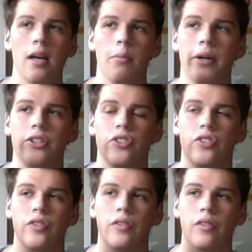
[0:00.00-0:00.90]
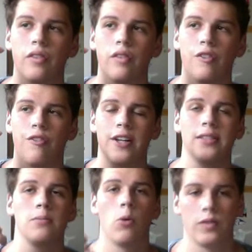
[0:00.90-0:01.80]
but he just
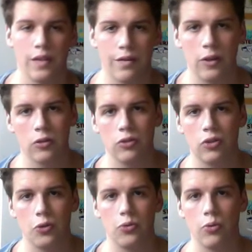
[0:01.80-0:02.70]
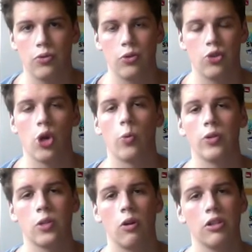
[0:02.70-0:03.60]
finds it more difficult to show
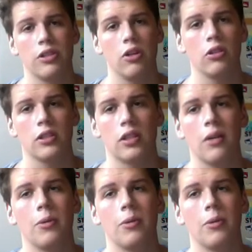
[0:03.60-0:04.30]
his quality all the time,